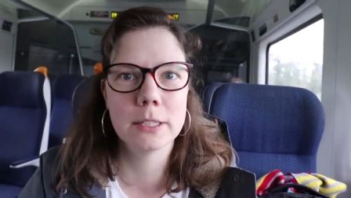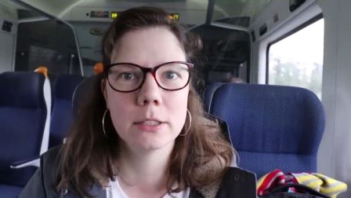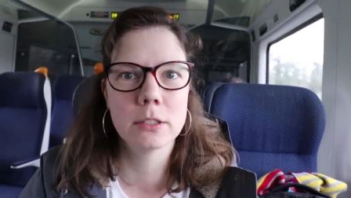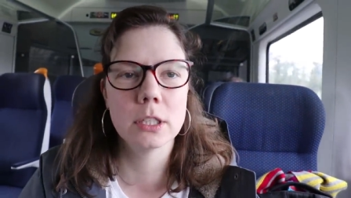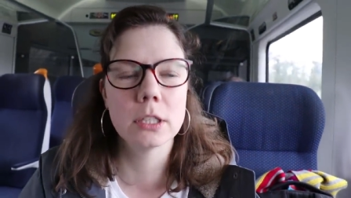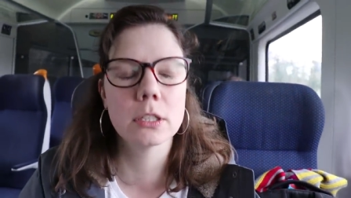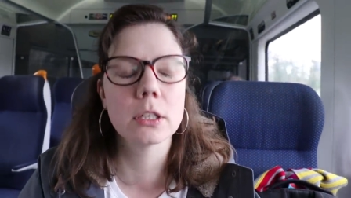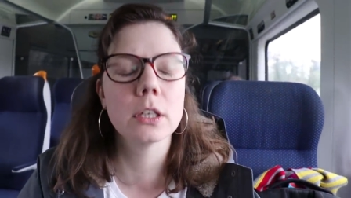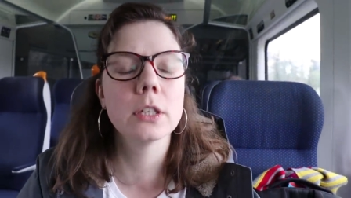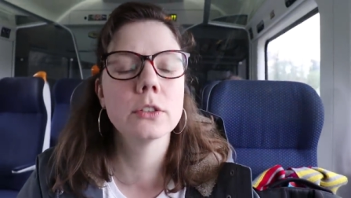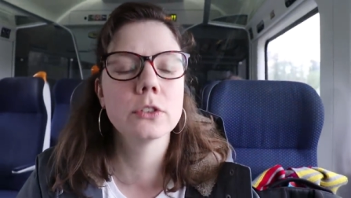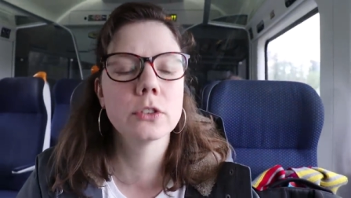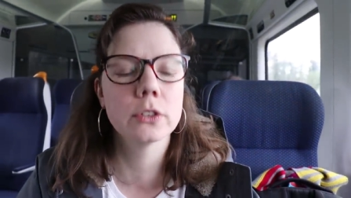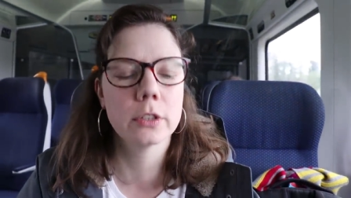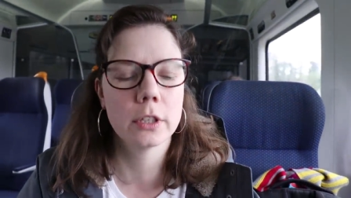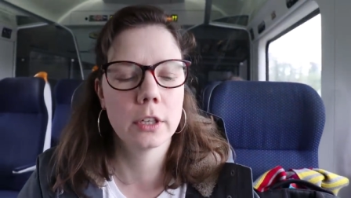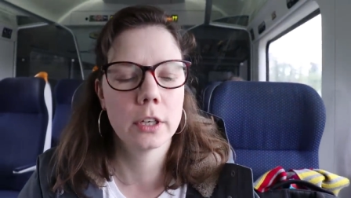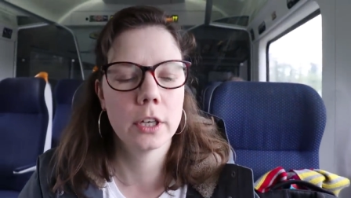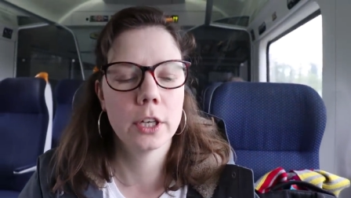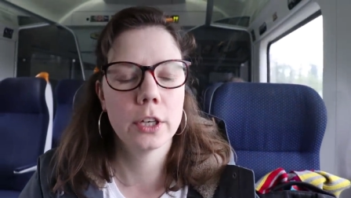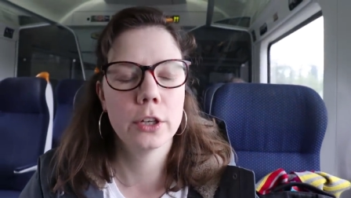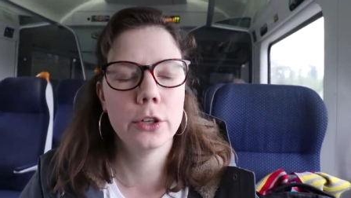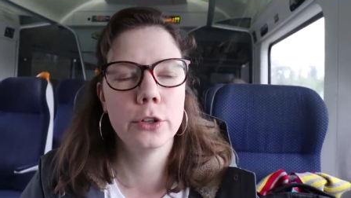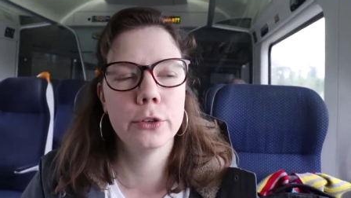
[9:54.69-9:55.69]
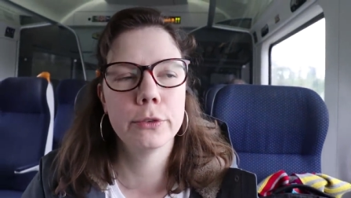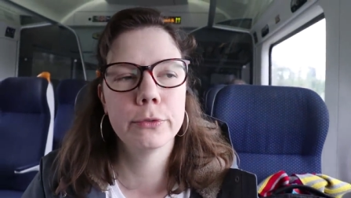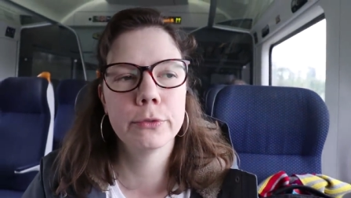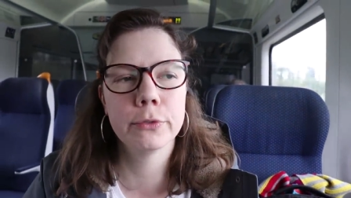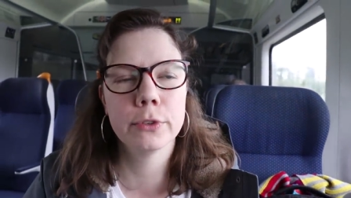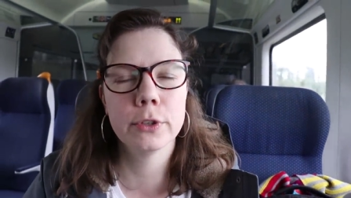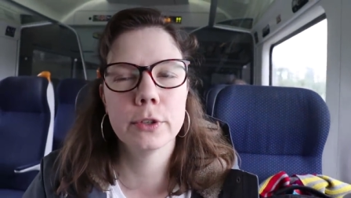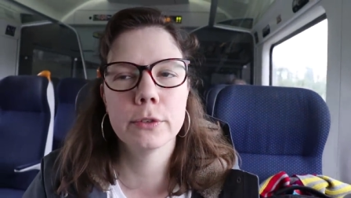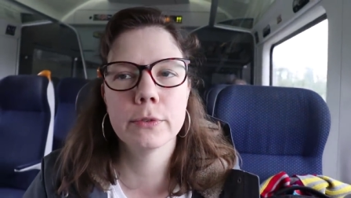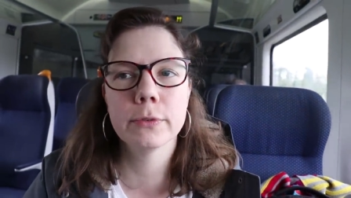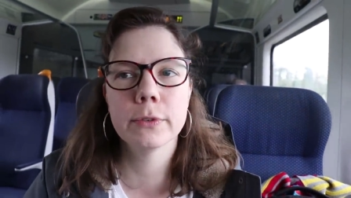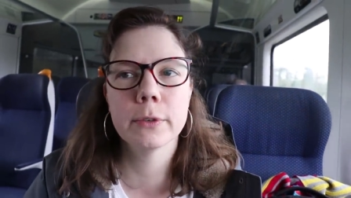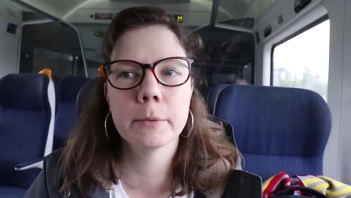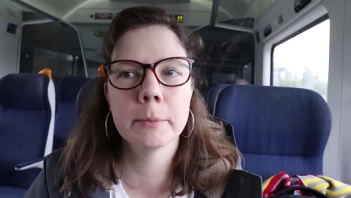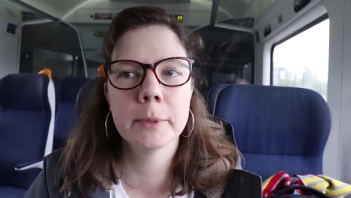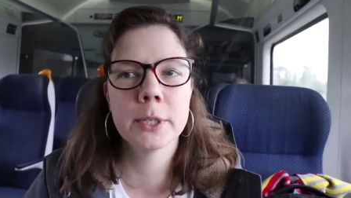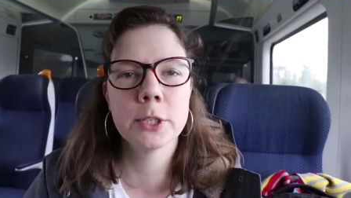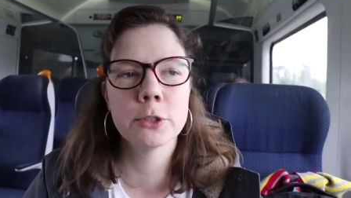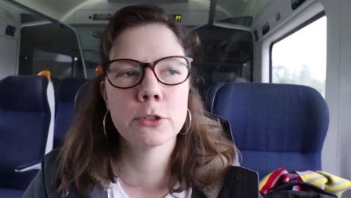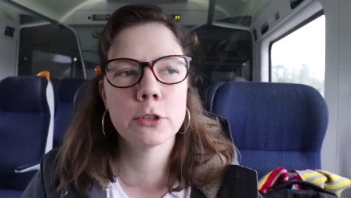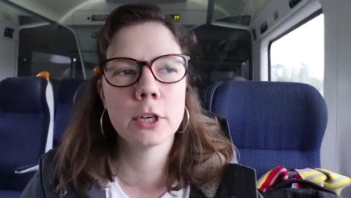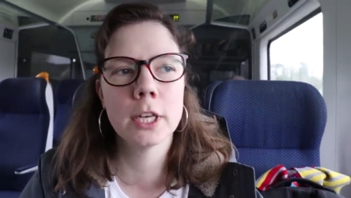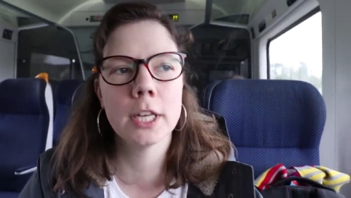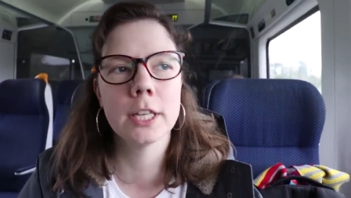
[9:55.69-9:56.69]
He goes, you, you're
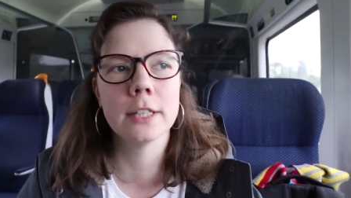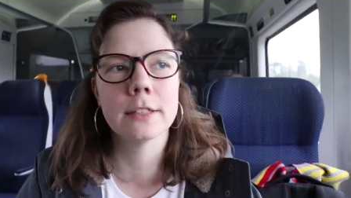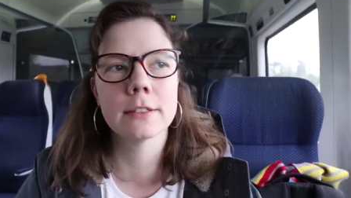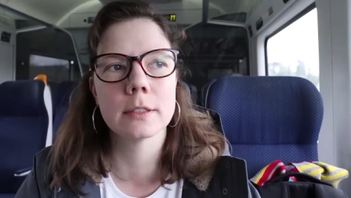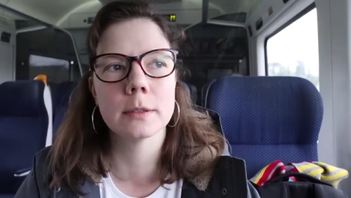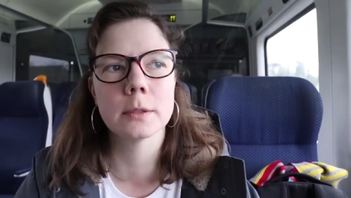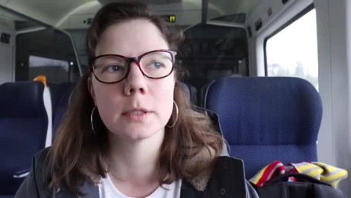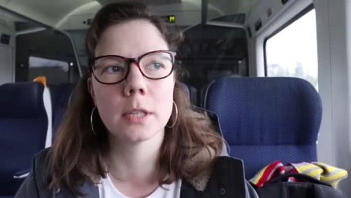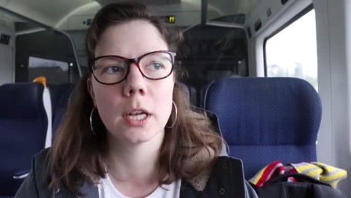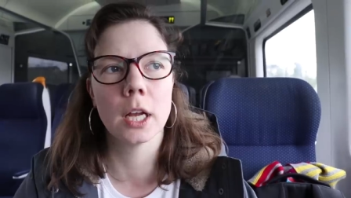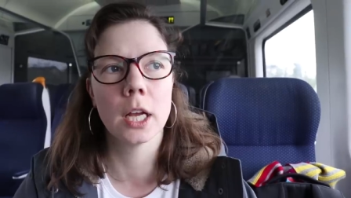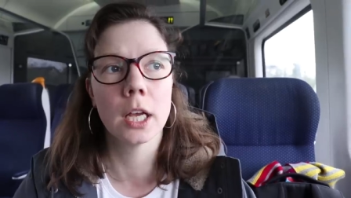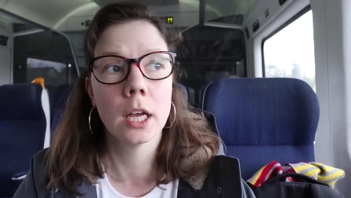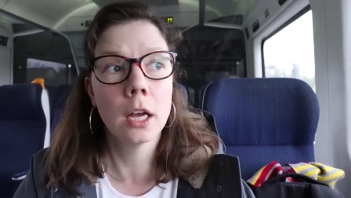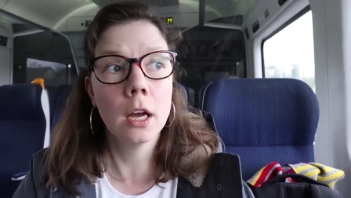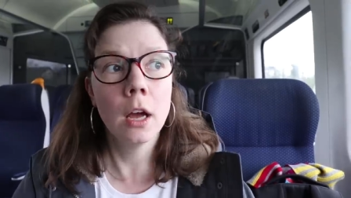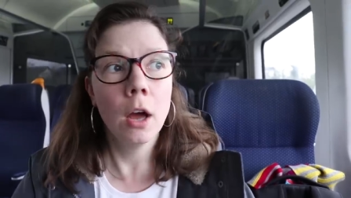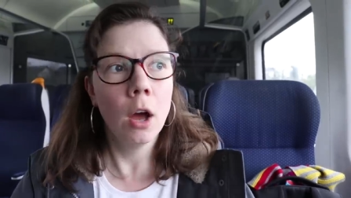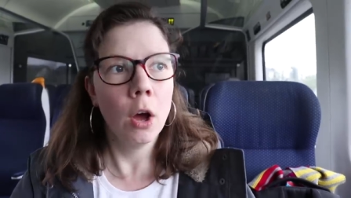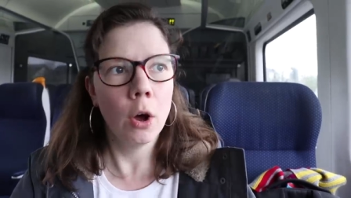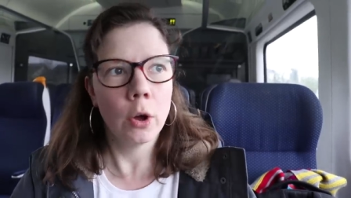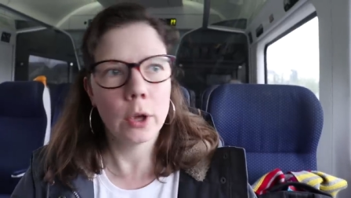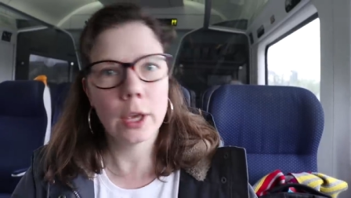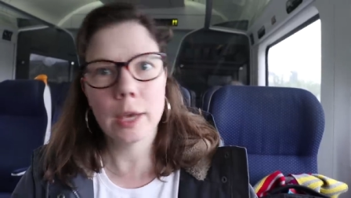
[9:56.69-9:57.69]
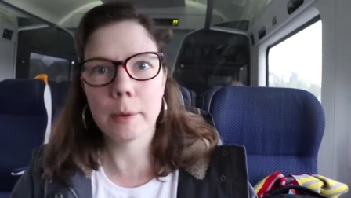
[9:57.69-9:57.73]
filming trains, and I was like, oh,